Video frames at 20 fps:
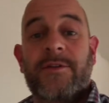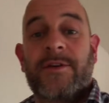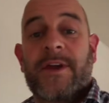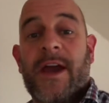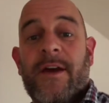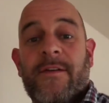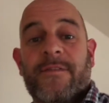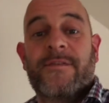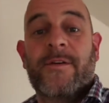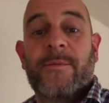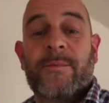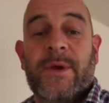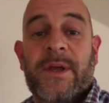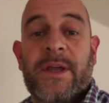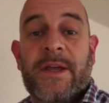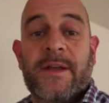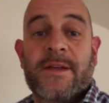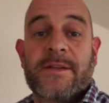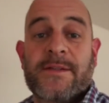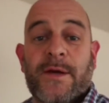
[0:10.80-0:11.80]
you get for
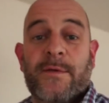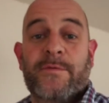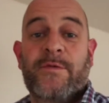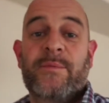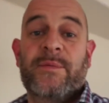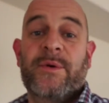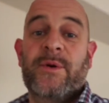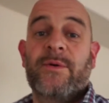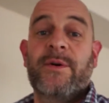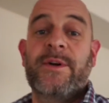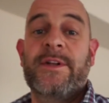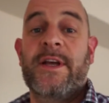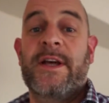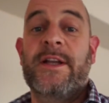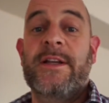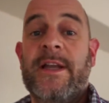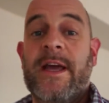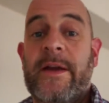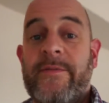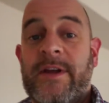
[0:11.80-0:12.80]
being self-employed
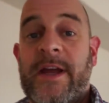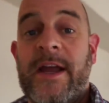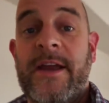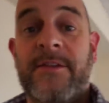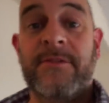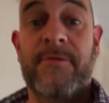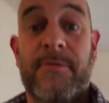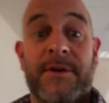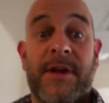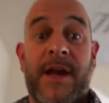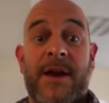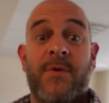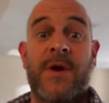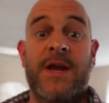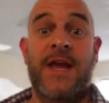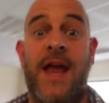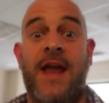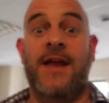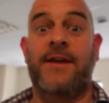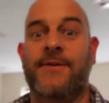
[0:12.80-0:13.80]
and having a 3-day
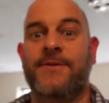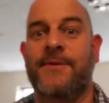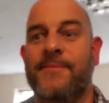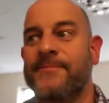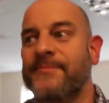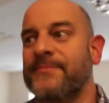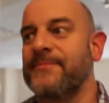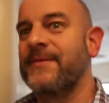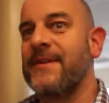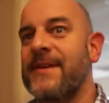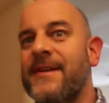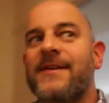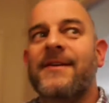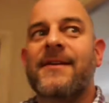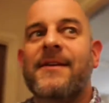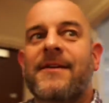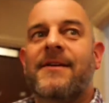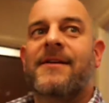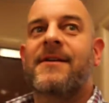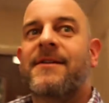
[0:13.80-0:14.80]
weekend.
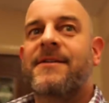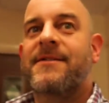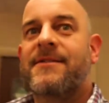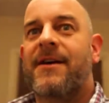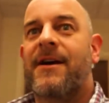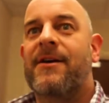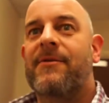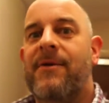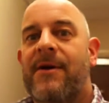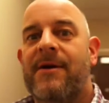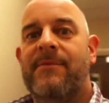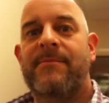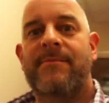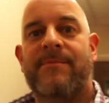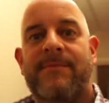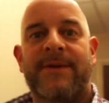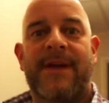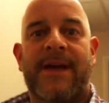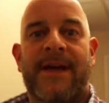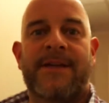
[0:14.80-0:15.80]
So,
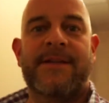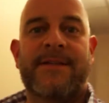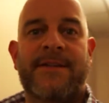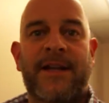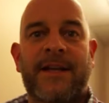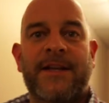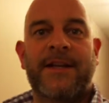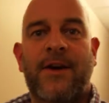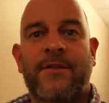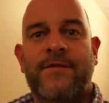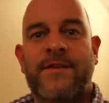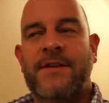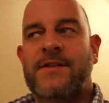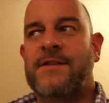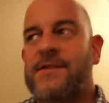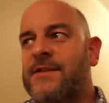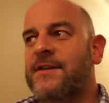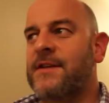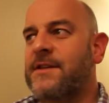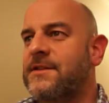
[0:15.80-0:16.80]
yeah, still in the
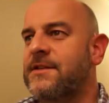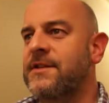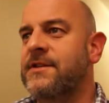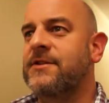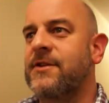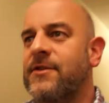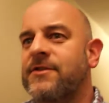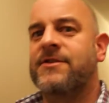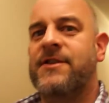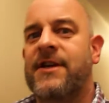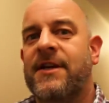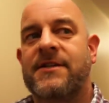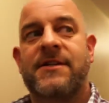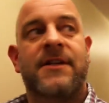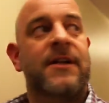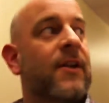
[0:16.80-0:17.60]
office. It's just gone 6